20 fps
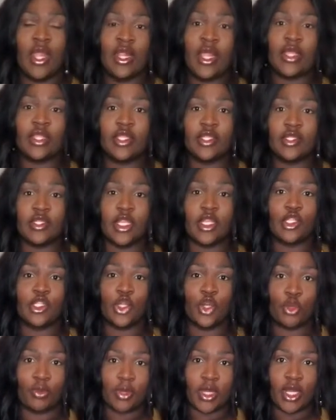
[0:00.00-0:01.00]
like this like
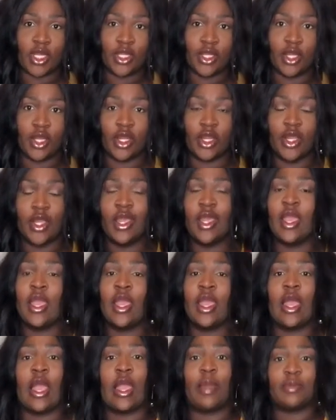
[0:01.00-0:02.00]
taupe color.
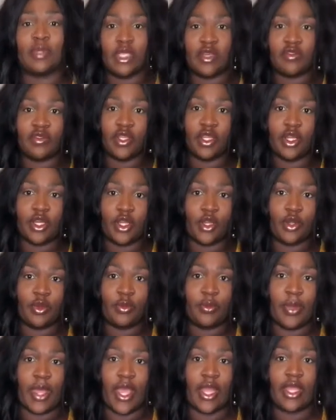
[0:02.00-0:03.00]
I'm definitely gonna go
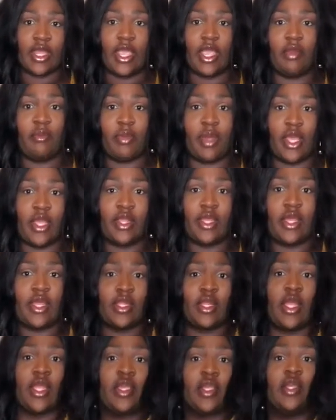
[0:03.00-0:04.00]
back and buy
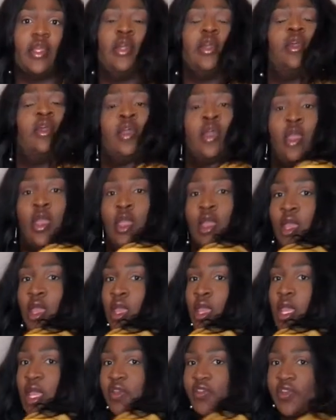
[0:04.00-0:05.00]
that. Like,
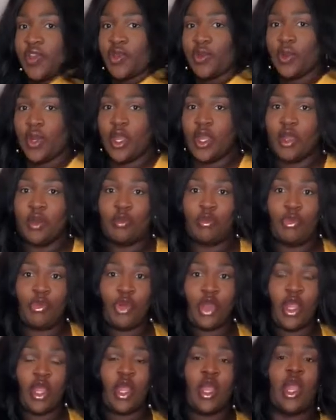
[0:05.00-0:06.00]
if you are
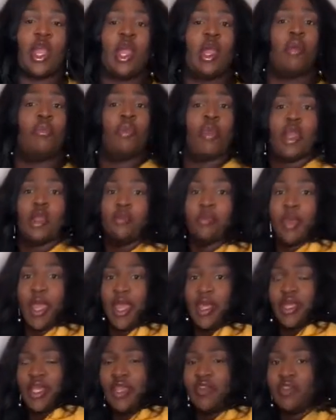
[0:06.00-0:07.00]
a brown
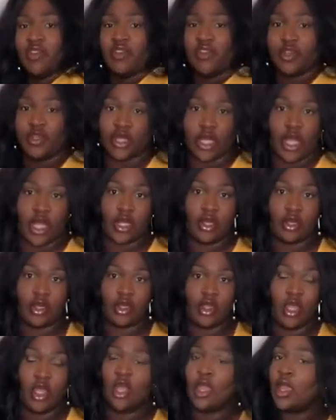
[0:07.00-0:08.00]
baddie, even if you're not,
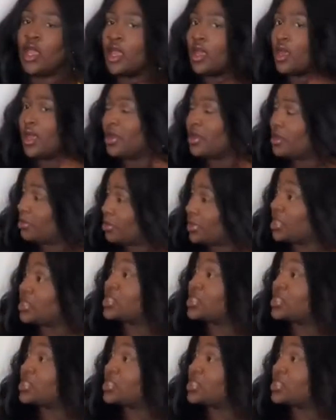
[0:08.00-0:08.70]
but